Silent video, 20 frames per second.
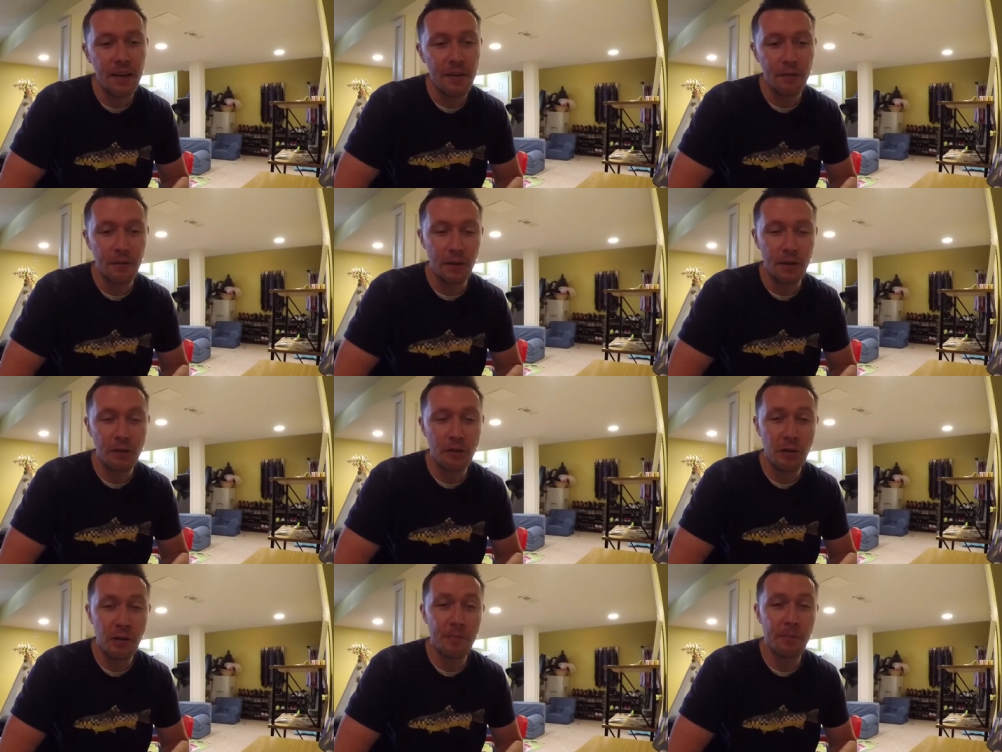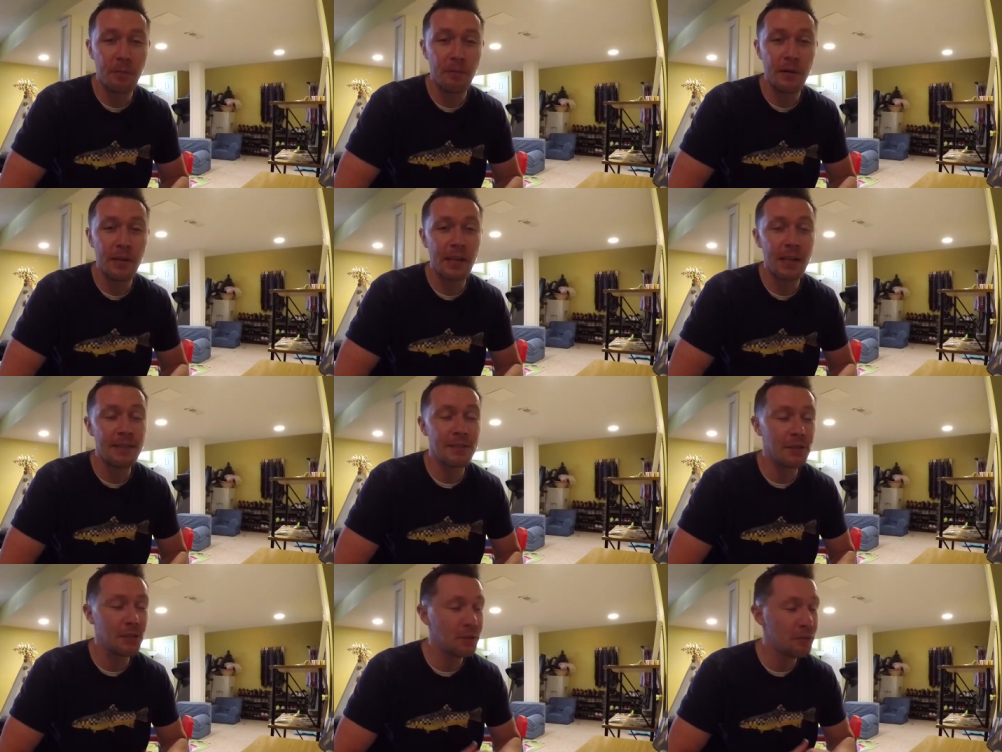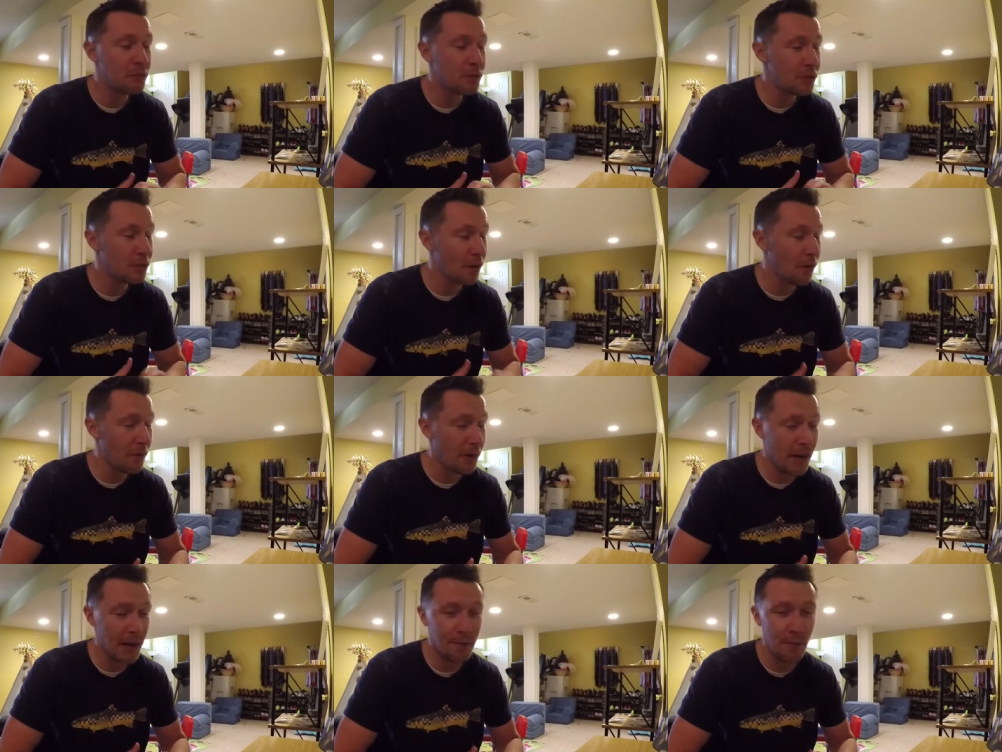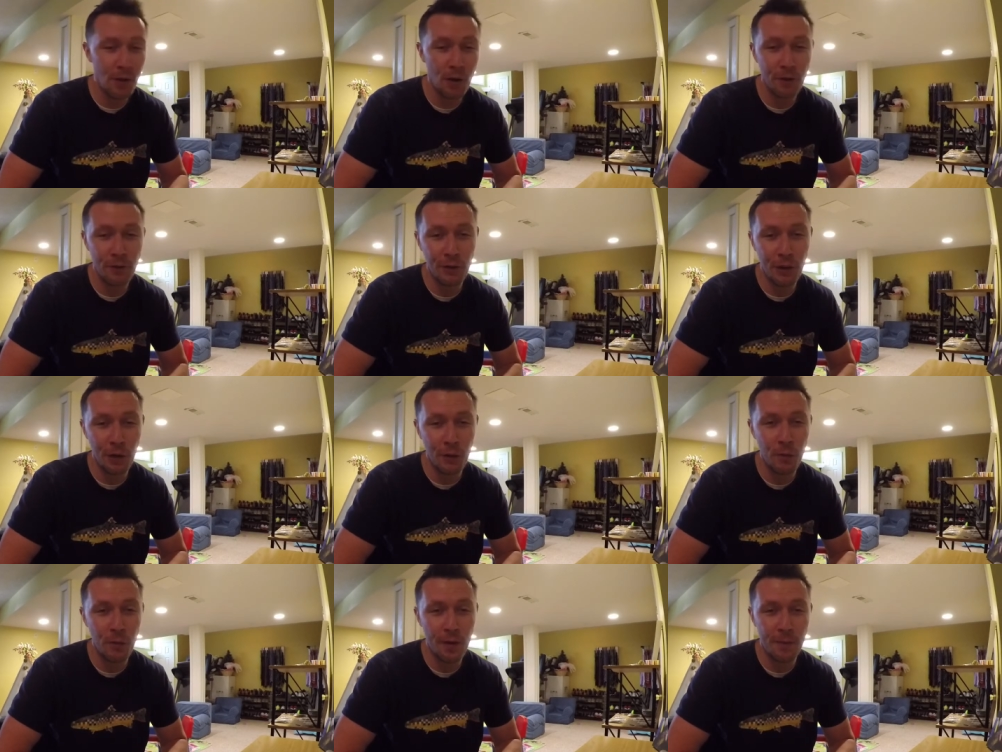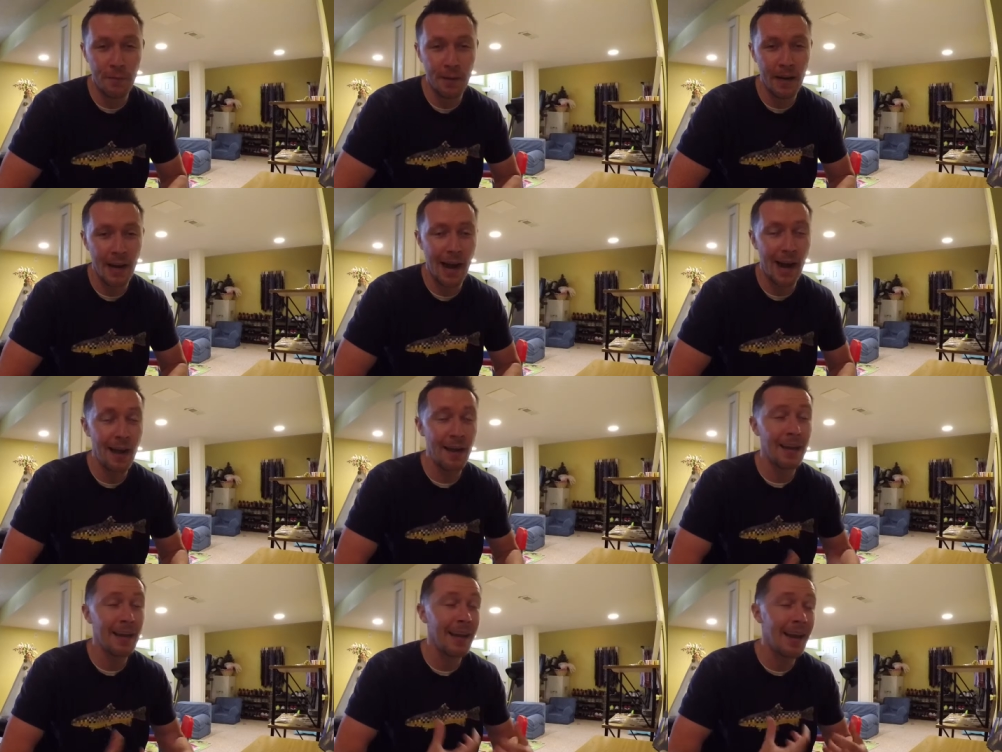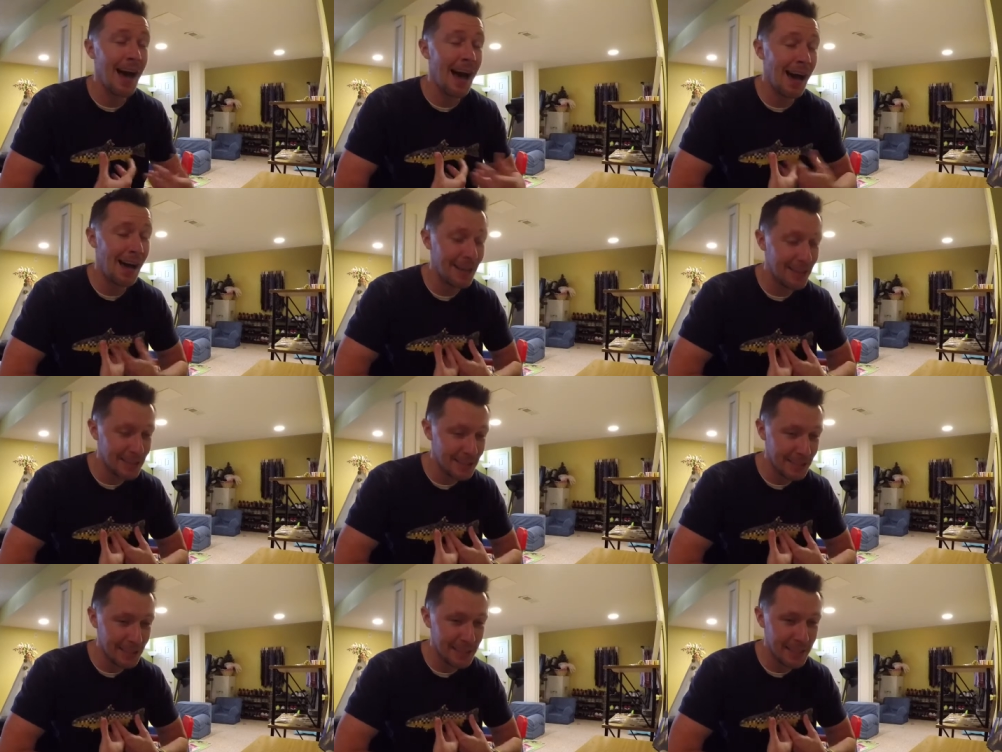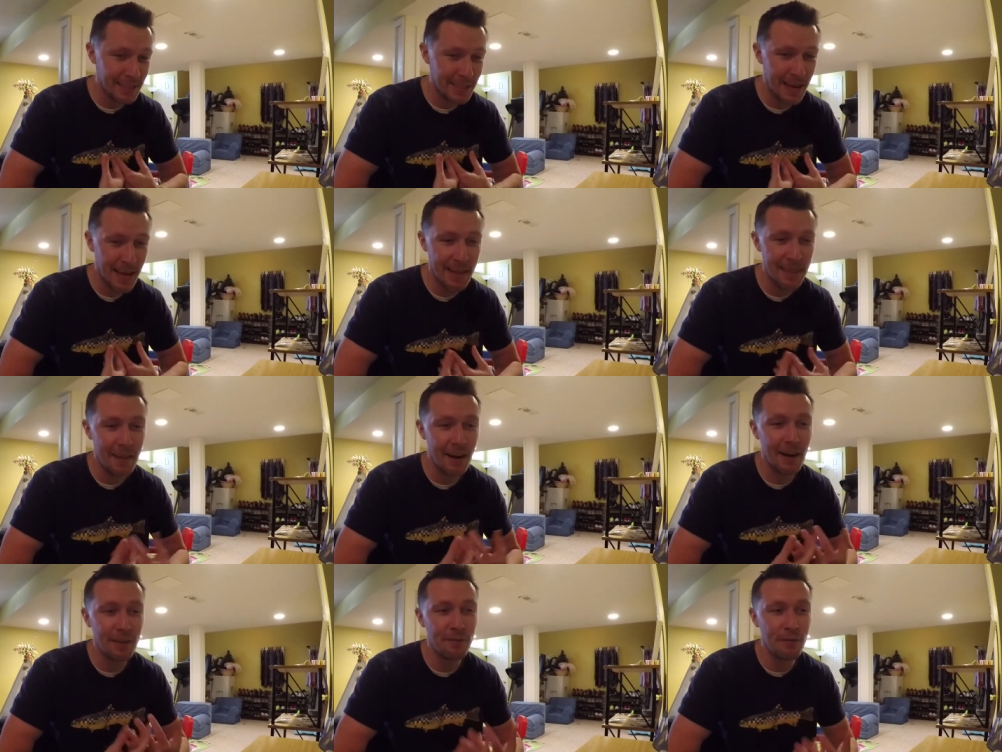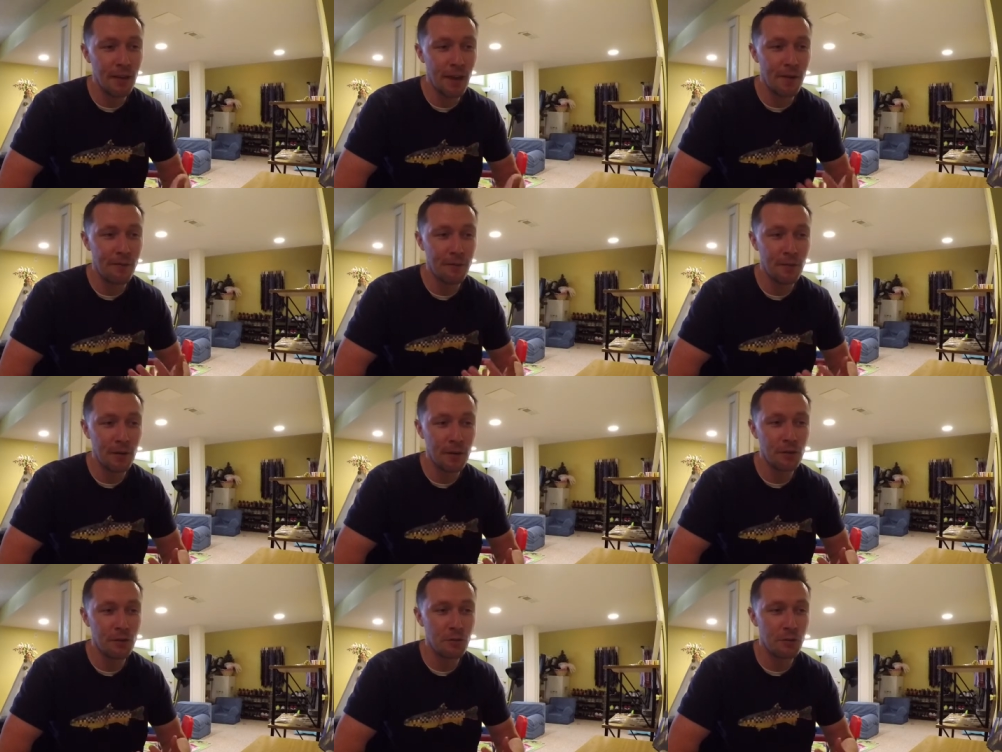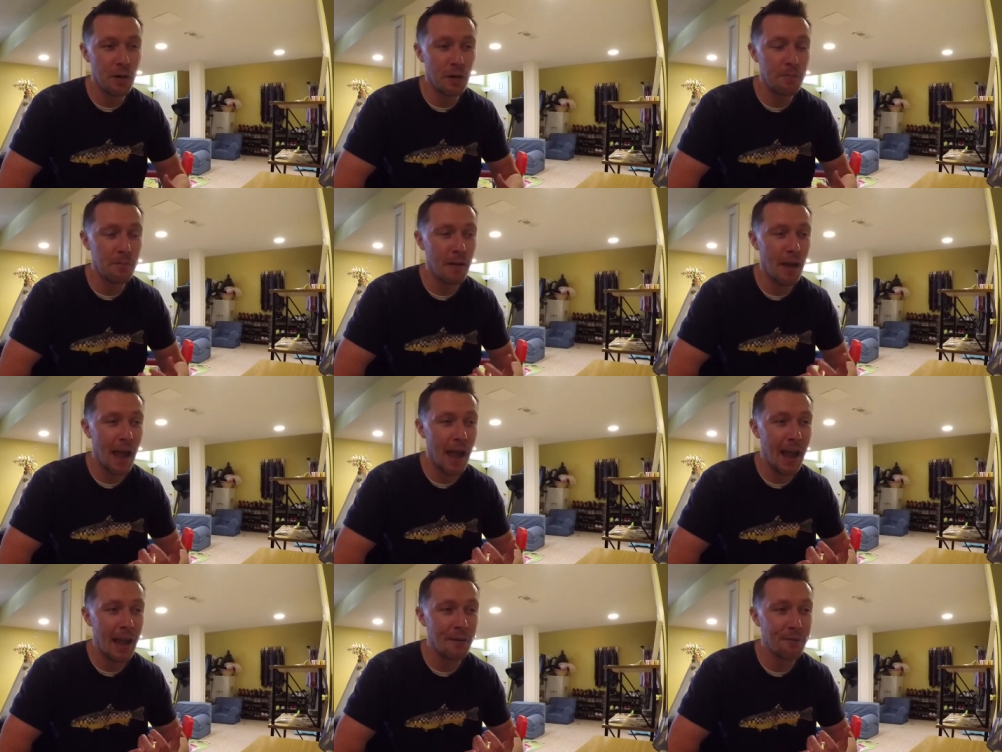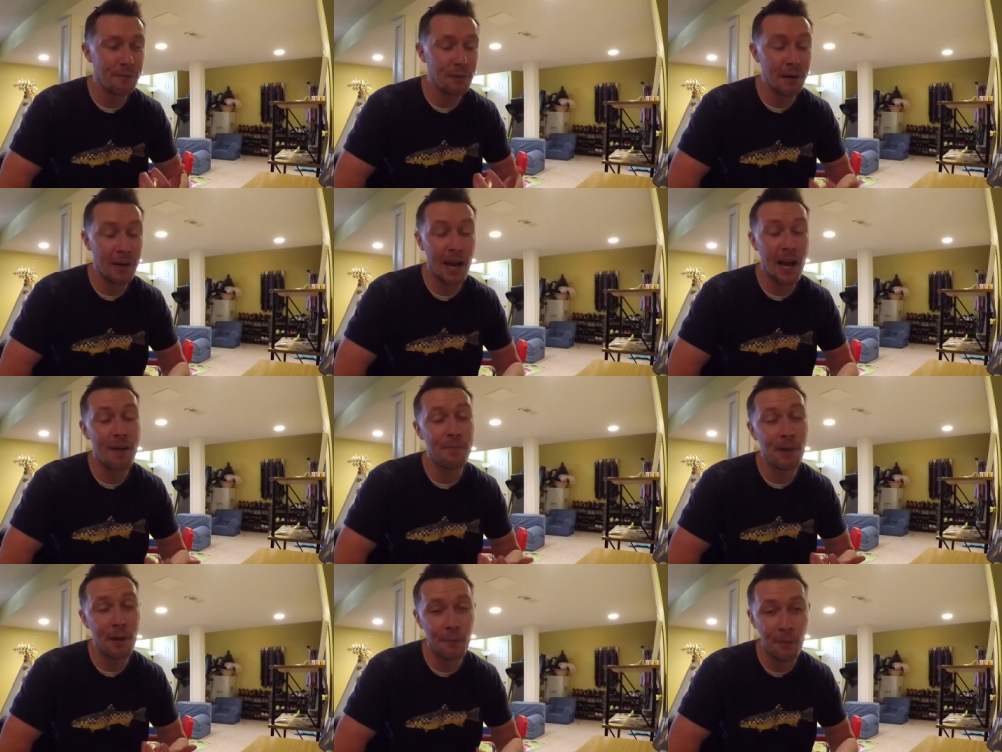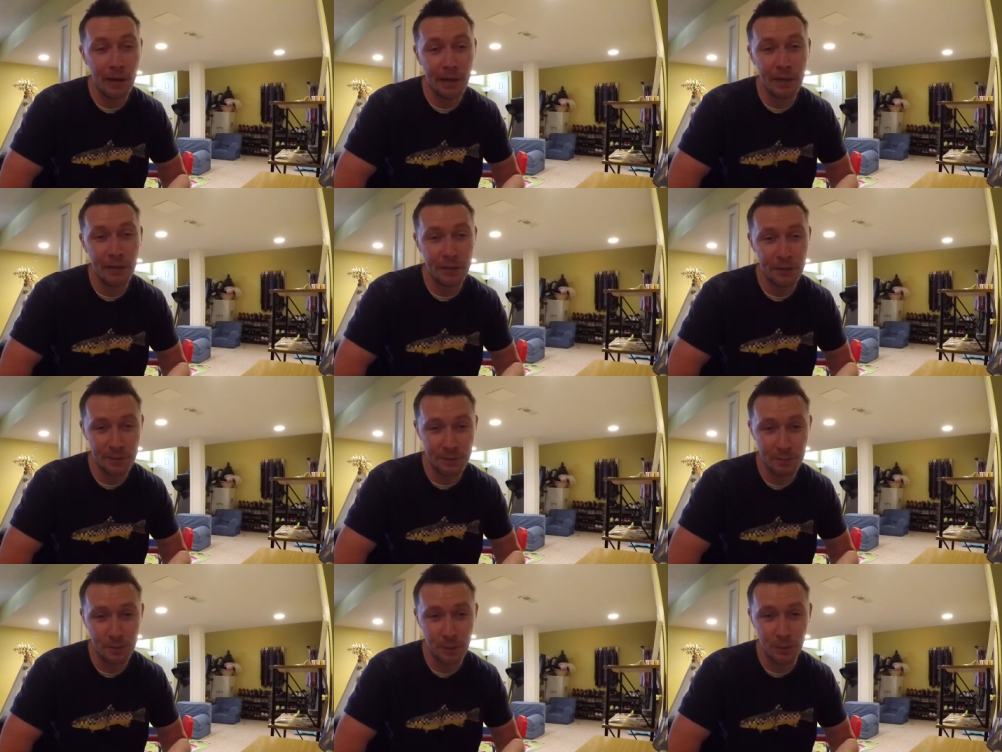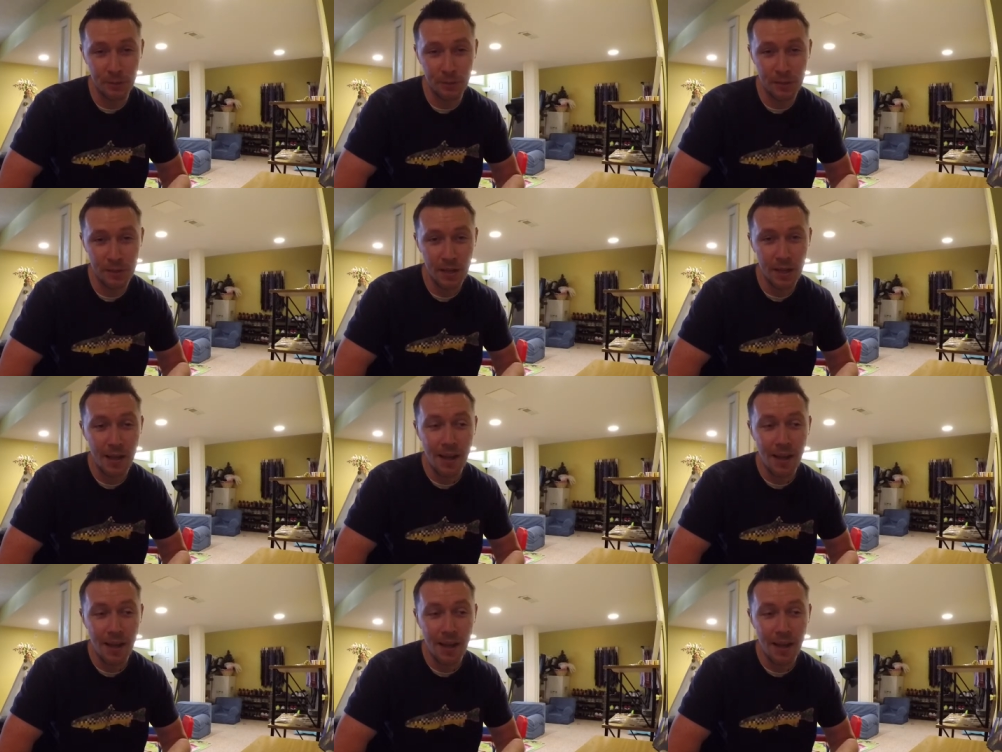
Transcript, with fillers: for a trip and realizing you don't have all of your equipment i can honestly say that i've left for a trip and forgot my waders and boots